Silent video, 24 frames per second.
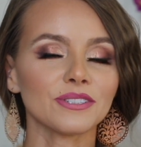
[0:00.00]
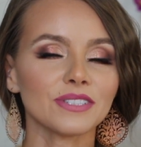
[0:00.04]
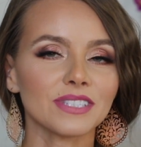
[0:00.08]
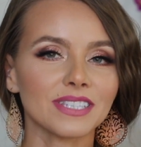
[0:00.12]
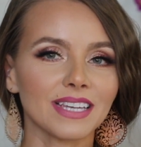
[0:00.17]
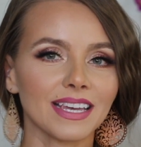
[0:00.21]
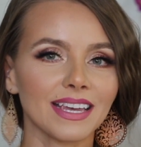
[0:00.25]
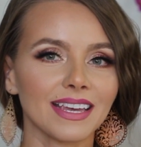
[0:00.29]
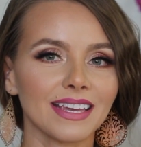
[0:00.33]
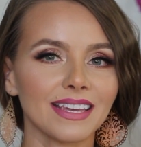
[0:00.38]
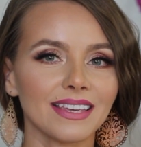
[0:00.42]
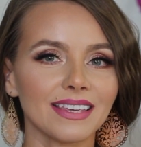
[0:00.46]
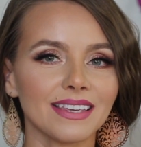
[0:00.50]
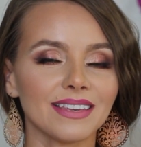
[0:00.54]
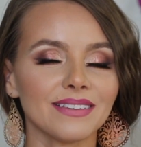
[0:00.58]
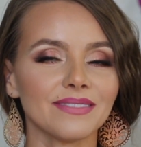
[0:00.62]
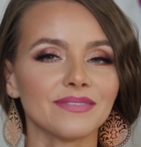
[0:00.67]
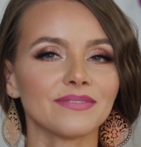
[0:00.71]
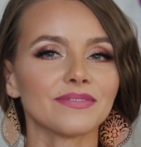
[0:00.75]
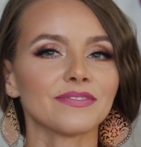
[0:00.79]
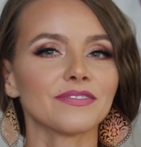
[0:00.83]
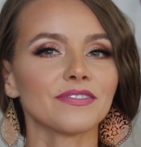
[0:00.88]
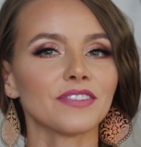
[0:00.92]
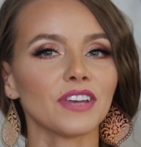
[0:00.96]
today.
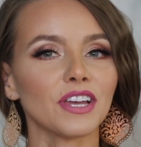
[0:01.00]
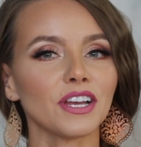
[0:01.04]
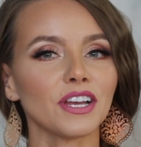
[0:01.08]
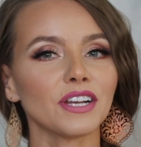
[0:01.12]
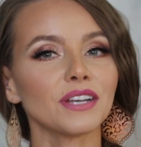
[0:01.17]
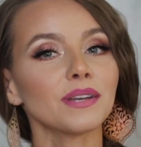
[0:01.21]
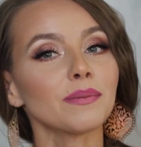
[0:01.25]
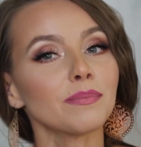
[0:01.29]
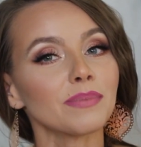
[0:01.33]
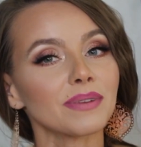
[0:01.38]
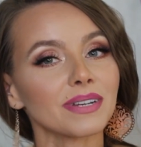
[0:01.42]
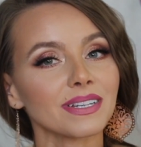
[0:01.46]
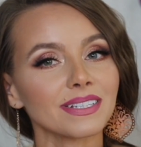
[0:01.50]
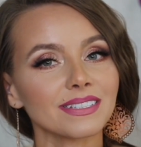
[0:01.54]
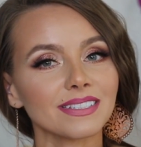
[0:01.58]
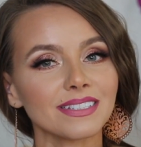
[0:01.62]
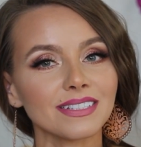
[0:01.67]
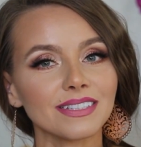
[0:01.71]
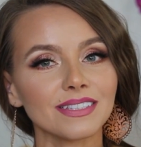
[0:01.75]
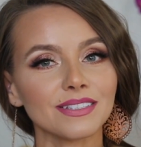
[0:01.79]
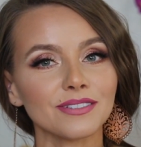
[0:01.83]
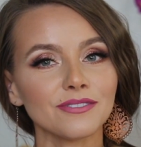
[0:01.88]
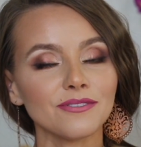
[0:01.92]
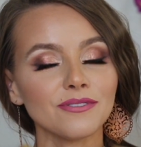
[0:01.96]
Very pretty
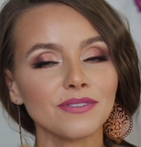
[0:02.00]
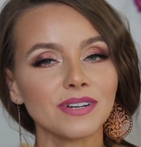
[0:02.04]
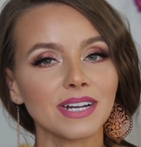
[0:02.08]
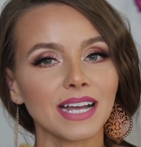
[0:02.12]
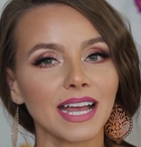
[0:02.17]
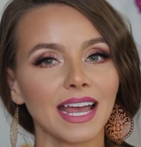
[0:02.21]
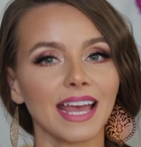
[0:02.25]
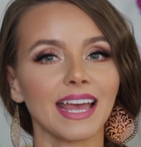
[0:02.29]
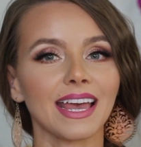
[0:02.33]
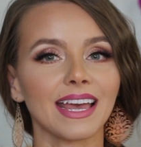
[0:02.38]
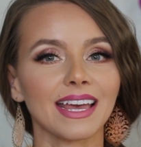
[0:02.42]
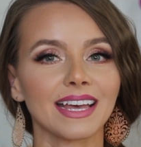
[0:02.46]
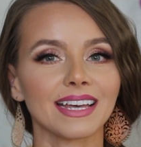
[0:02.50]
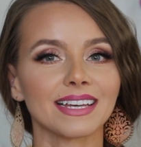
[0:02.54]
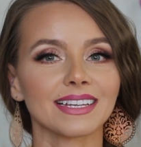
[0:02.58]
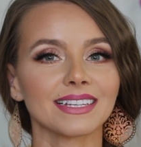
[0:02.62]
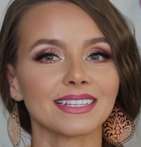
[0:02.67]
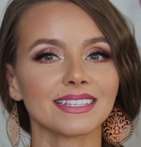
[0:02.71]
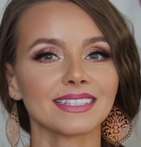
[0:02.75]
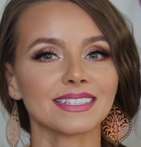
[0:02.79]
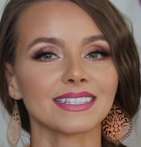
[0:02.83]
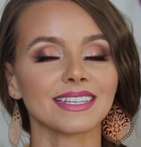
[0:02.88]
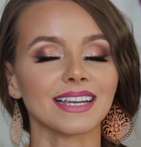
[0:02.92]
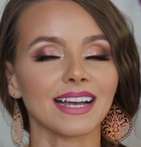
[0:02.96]
look
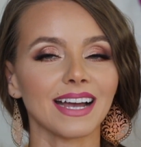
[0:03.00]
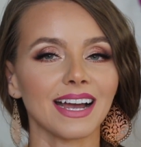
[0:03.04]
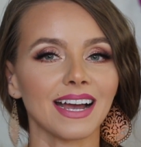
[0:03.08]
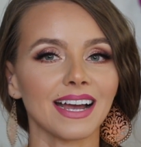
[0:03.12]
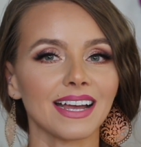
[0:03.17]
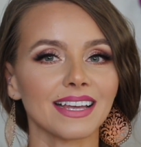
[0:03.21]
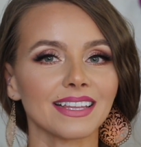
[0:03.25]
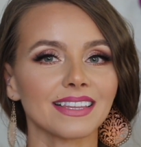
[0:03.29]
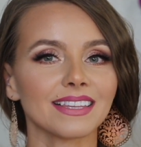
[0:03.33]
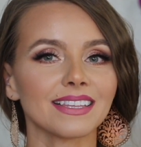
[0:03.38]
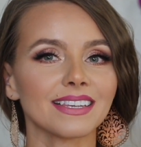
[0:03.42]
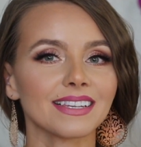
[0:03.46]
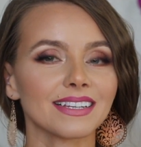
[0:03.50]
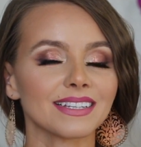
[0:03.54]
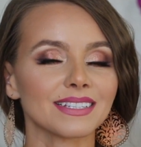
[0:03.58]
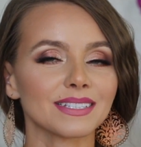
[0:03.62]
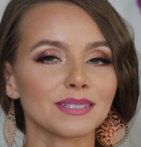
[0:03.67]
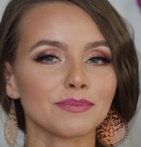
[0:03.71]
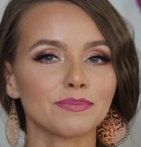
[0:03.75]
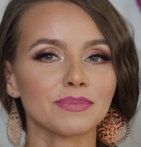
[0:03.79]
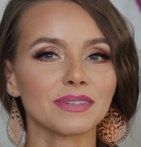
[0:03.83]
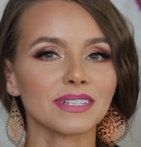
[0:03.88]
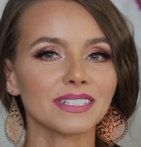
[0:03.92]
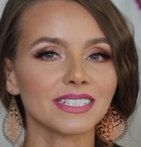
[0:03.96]
and I think
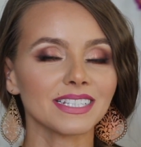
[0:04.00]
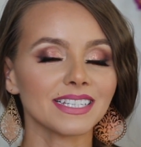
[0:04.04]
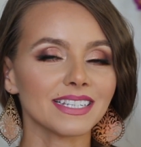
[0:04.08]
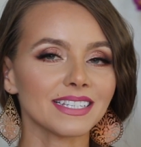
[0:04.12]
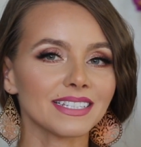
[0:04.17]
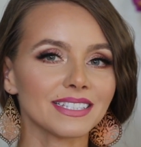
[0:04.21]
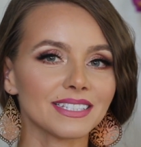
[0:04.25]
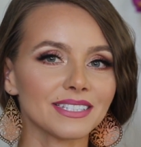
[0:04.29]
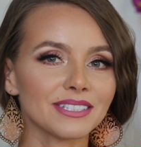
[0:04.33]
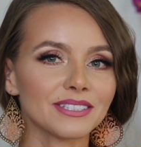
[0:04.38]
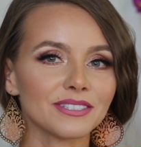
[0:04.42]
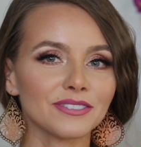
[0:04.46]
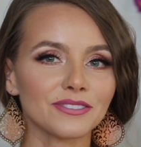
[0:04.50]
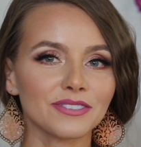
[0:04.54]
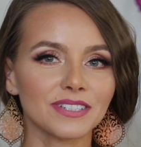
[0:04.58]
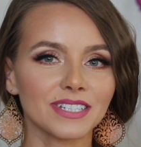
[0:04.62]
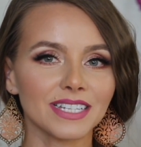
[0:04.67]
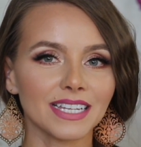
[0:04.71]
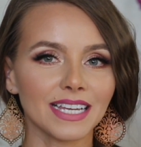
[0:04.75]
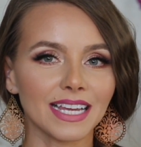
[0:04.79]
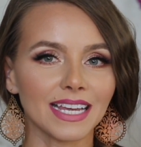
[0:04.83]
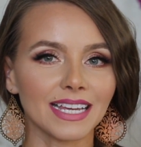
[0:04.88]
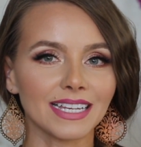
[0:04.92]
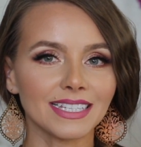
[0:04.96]
it's pretty easy to
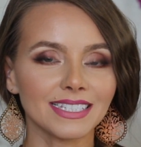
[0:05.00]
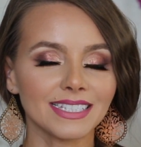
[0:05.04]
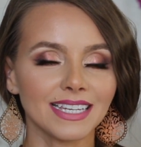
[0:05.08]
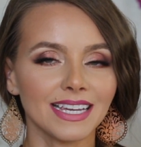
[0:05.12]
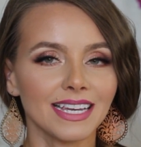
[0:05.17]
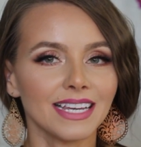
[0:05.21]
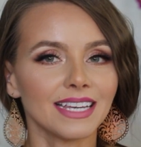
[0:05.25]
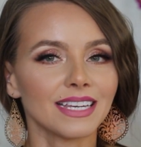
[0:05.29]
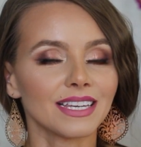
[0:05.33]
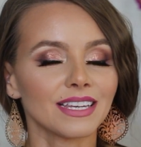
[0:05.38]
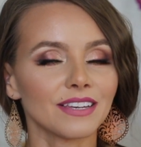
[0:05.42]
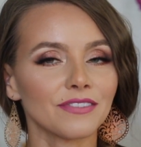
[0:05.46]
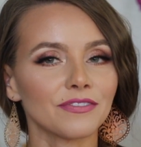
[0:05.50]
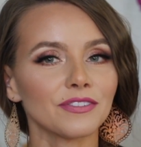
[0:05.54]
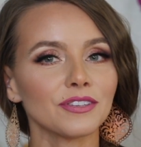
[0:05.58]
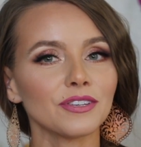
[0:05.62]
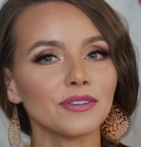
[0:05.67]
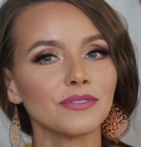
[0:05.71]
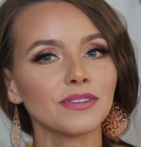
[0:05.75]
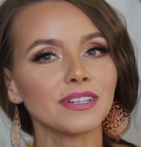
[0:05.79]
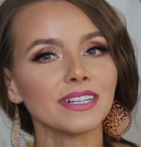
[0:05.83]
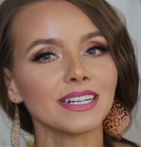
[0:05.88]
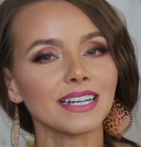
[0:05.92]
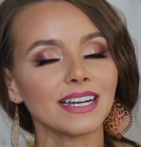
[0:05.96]
create. If
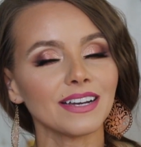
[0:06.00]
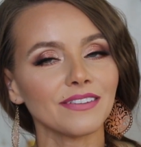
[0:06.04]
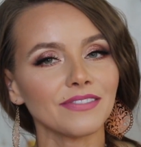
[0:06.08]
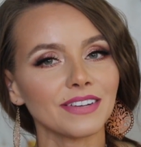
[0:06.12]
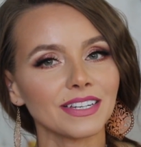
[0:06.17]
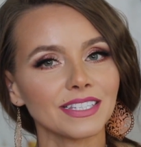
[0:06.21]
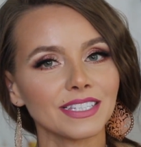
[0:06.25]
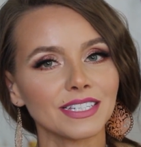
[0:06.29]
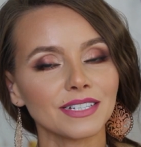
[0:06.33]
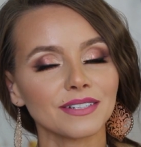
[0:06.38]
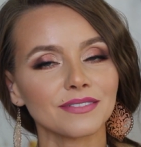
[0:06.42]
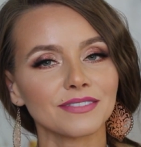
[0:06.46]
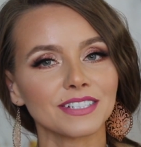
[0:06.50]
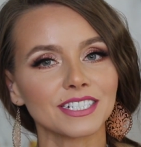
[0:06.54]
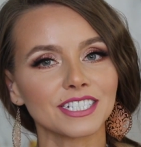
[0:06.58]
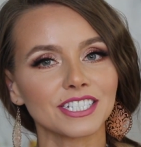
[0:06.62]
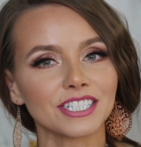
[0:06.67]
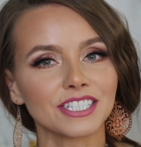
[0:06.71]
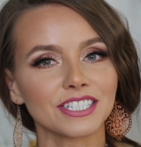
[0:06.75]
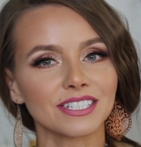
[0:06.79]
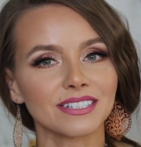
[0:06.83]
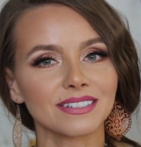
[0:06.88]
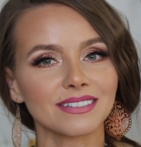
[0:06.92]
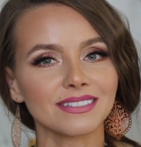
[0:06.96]
you will have any
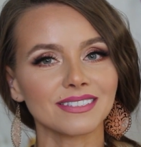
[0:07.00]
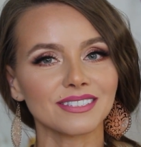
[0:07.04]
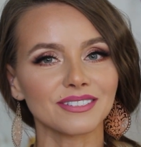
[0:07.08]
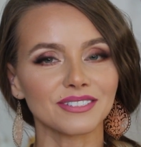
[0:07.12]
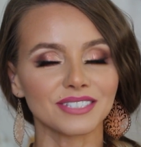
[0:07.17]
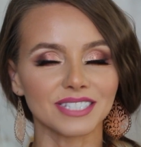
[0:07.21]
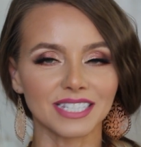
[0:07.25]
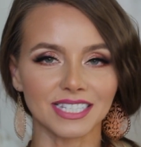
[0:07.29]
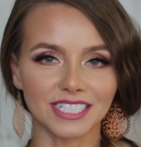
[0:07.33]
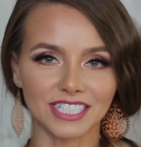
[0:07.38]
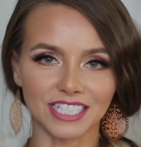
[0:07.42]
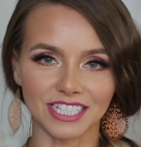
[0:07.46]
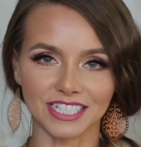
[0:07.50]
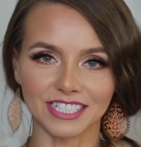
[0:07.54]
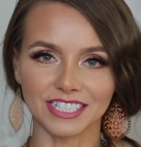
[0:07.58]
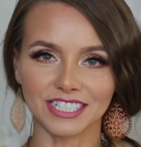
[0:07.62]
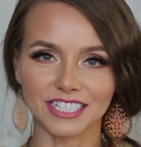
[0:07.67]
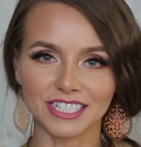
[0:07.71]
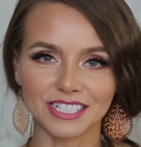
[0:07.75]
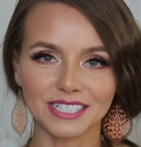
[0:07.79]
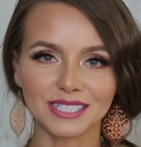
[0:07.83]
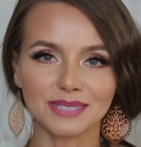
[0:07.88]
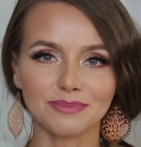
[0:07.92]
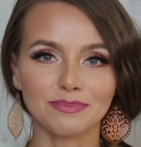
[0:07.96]
questions or
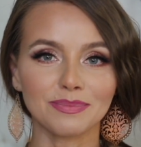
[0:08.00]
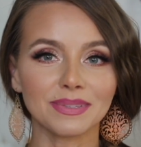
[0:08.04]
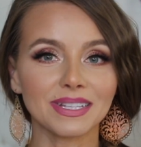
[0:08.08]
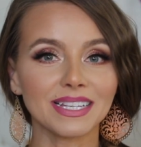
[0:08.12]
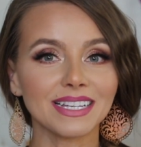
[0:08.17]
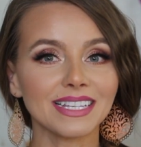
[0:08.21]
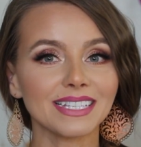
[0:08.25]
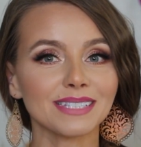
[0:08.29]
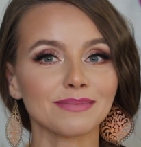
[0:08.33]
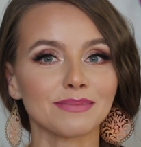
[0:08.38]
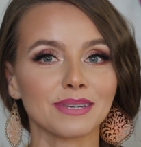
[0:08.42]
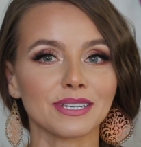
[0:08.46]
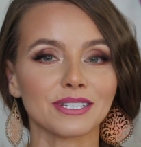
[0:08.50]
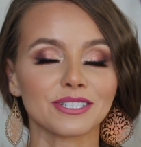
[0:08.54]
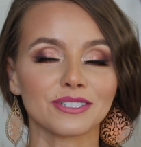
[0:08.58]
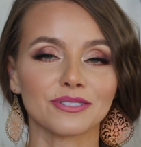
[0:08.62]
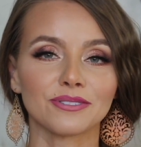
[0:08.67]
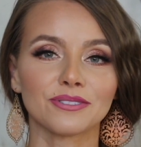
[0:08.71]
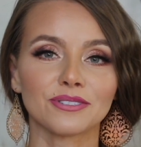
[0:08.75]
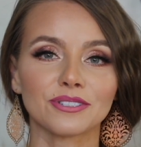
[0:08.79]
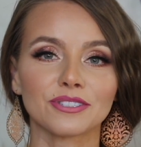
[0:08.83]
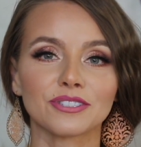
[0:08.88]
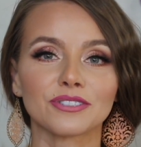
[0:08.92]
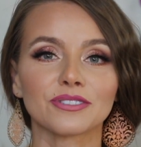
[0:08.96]
suggestions, please make
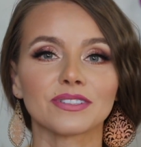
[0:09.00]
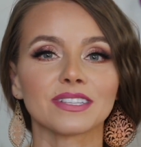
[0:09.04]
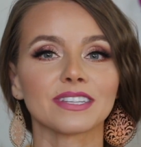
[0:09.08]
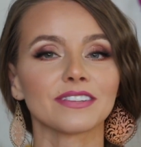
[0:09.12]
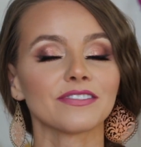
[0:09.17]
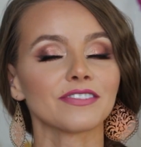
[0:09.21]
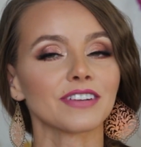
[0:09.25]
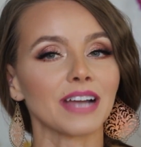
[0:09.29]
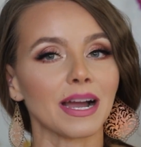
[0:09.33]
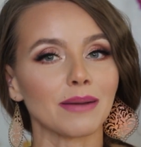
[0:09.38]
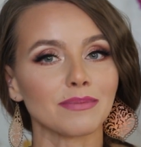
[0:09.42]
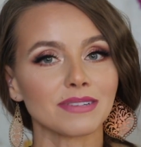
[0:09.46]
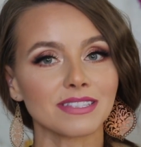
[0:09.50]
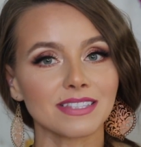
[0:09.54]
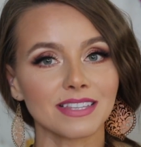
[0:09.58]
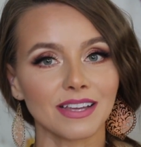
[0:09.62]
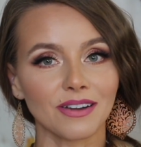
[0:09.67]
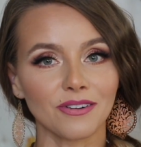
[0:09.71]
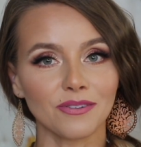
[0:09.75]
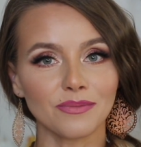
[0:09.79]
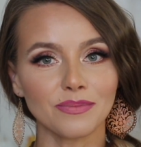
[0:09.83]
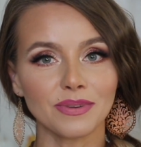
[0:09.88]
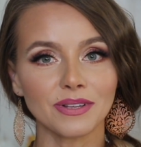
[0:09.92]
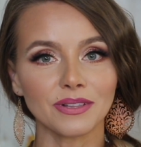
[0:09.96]
sure to leave comment
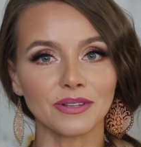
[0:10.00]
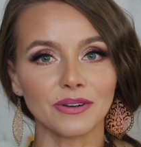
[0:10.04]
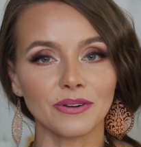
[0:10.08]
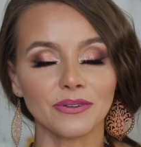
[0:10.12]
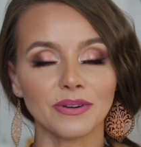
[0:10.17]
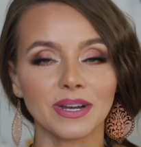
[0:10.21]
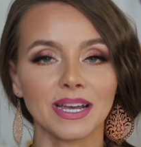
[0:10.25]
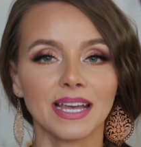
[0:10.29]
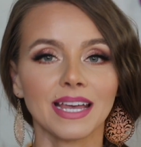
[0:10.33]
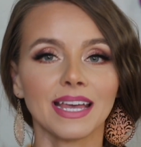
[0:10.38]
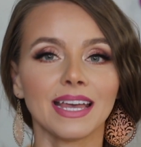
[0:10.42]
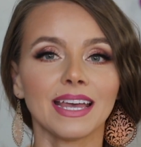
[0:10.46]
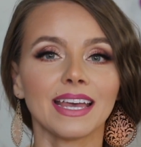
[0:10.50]
down below